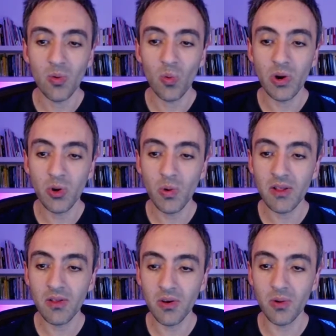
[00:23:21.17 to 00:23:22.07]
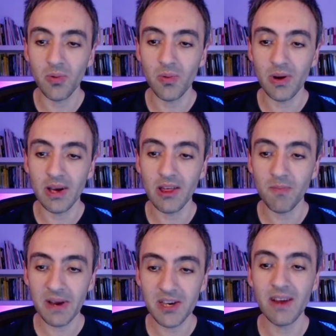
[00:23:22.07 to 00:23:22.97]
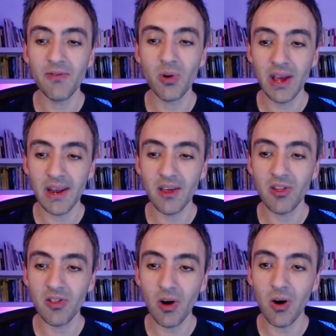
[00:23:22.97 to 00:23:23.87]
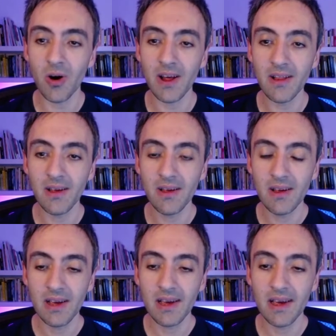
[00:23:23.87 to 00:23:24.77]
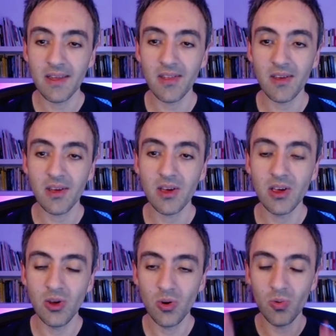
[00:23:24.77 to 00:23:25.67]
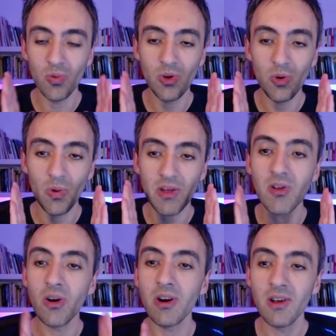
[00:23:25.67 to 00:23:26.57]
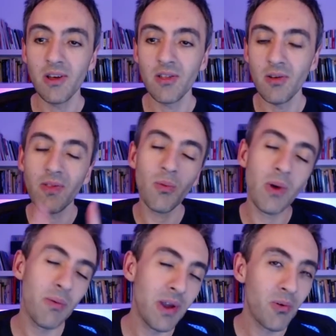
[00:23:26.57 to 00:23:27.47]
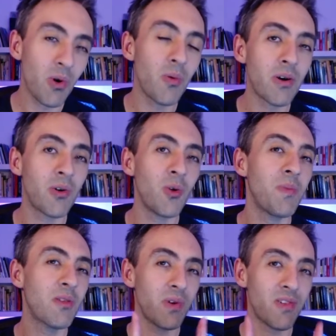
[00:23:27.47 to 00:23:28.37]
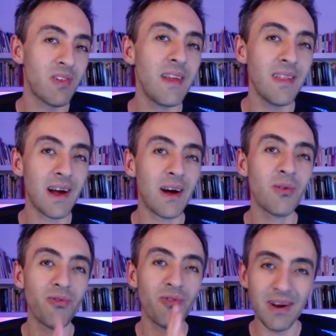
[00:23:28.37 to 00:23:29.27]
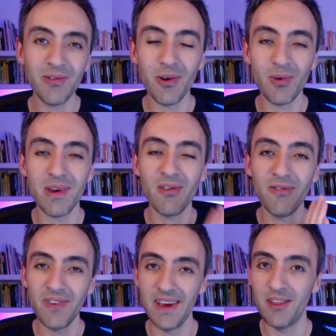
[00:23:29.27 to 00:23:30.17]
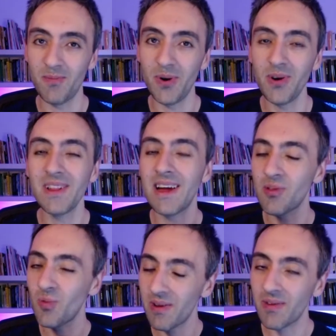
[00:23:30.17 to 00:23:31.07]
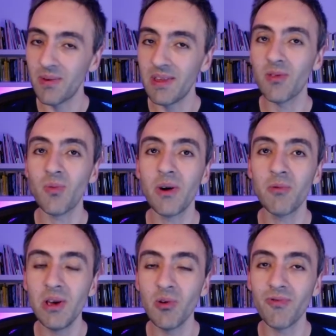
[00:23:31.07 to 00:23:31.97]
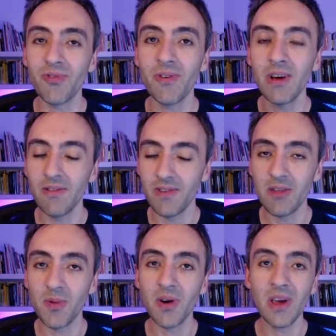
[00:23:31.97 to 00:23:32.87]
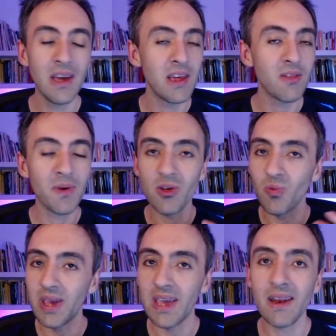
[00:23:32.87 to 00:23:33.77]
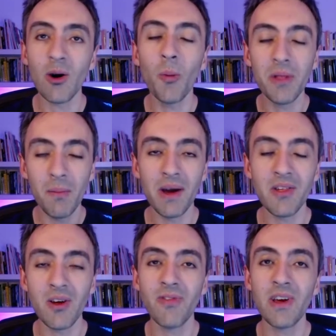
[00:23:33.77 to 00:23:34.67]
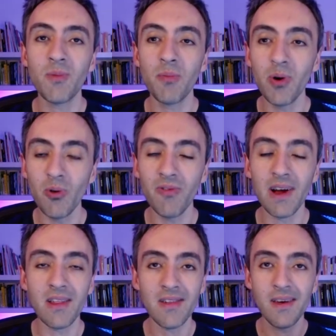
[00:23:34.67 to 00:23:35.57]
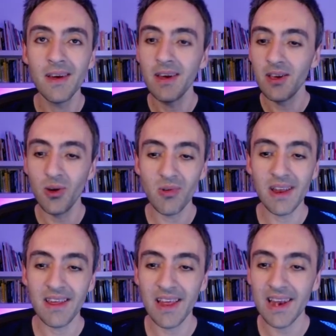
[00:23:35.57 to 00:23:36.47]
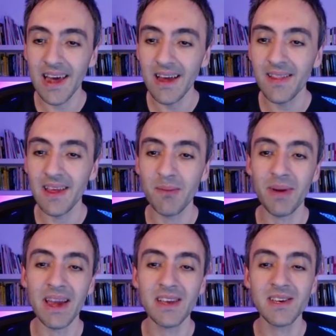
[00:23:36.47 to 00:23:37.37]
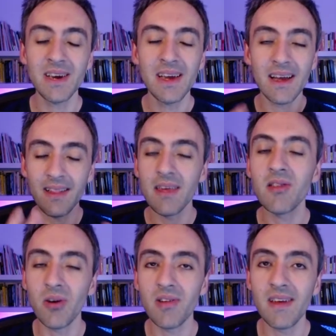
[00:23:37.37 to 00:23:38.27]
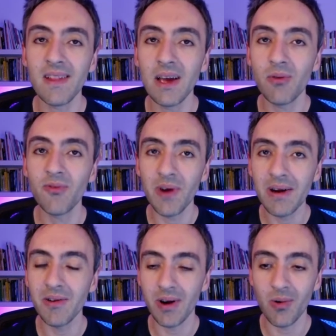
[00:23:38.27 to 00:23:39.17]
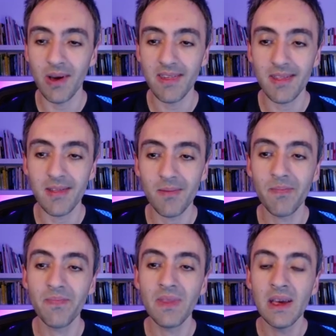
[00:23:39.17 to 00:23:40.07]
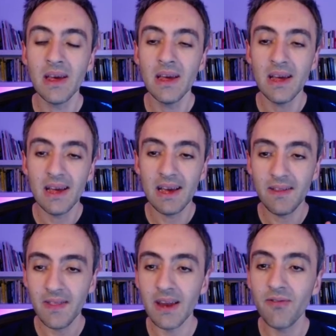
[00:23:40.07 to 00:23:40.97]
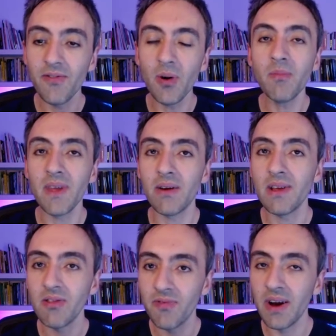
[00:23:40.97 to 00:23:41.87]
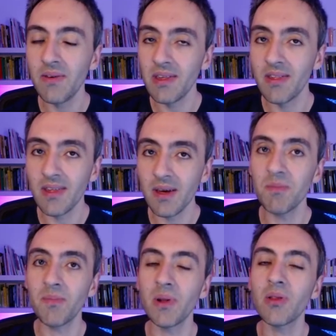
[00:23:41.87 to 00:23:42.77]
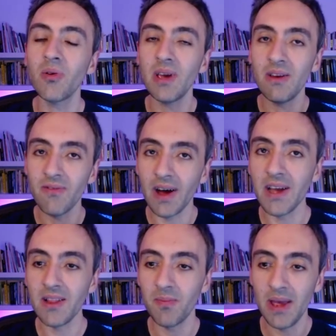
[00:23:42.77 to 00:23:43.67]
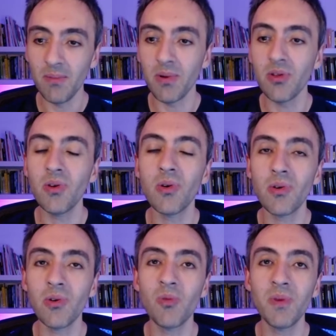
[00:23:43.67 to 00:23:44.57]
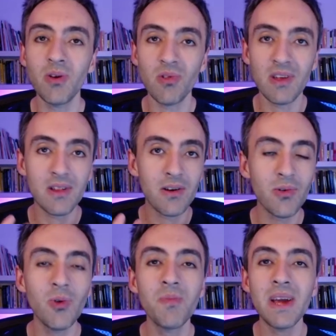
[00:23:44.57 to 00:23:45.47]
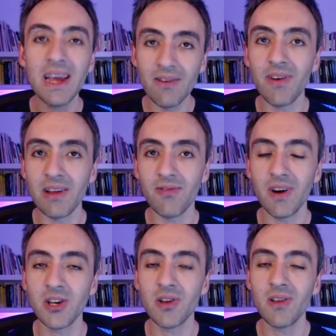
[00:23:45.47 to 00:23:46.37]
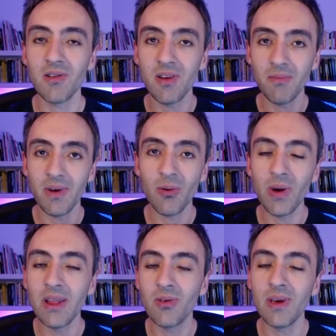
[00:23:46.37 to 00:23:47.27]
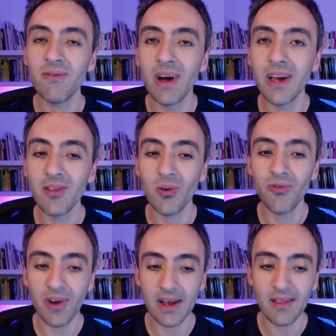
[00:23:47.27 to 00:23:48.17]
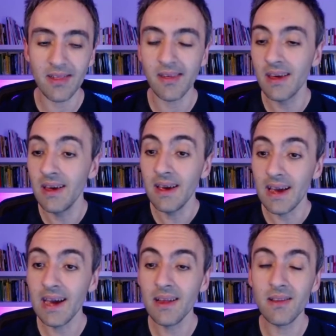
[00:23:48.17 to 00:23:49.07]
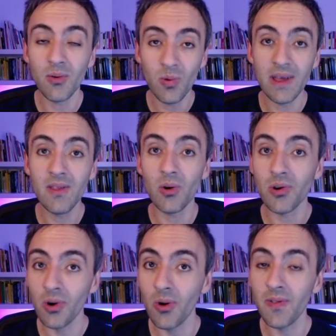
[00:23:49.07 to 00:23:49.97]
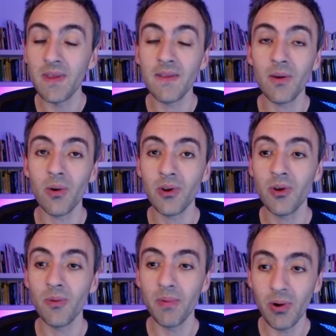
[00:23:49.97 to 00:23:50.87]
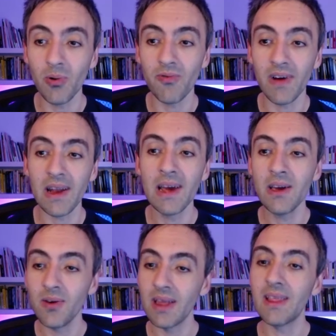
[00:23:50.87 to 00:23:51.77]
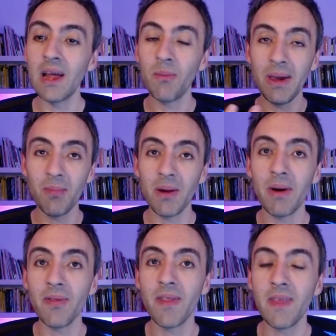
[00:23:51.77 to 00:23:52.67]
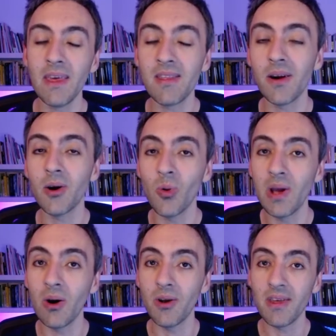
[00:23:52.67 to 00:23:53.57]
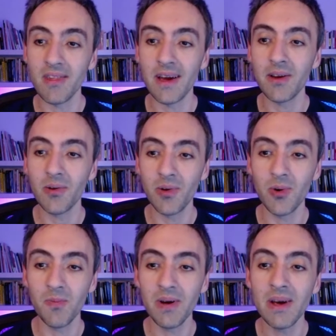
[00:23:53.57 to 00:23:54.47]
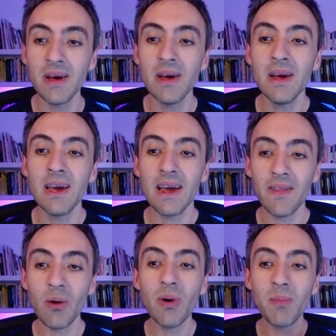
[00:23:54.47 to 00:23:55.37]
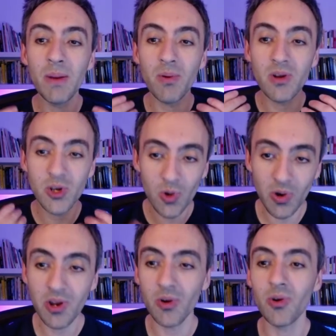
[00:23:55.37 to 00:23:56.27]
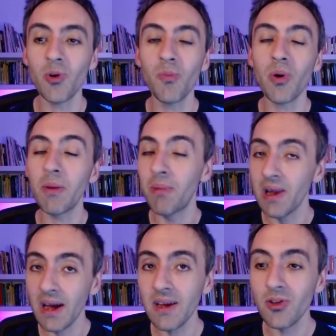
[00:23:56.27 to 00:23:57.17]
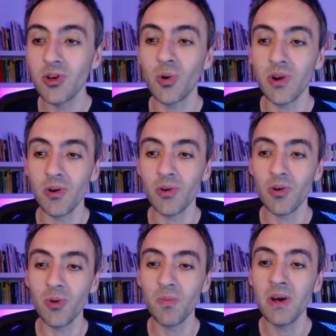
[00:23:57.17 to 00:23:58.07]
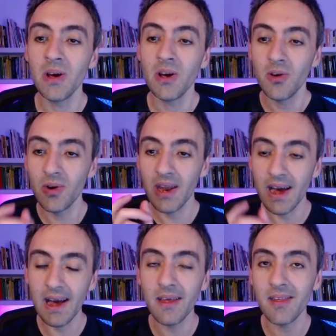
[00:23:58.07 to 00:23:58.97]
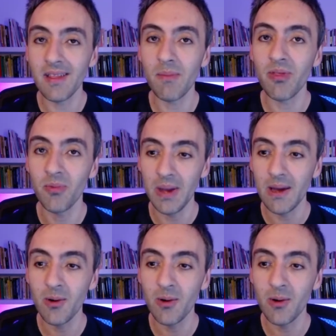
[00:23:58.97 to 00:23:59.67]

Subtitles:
what you want to do, especially if you're getting started, is you want to start. So the way we grow our group is we send out friend requests on Facebook. That's one of the reasons why we use Facebook. It's because we can optimize our Facebook profiles, use it as a landing page, and then start sending out friend requests. And then from there, it's very simple to invite people to your group using the group invite function. There's a way to invite your friends, and with your content on your profile. You can tell people about the things that are going on inside your group. And then when people join your group or apply to join your group, you can ask them 3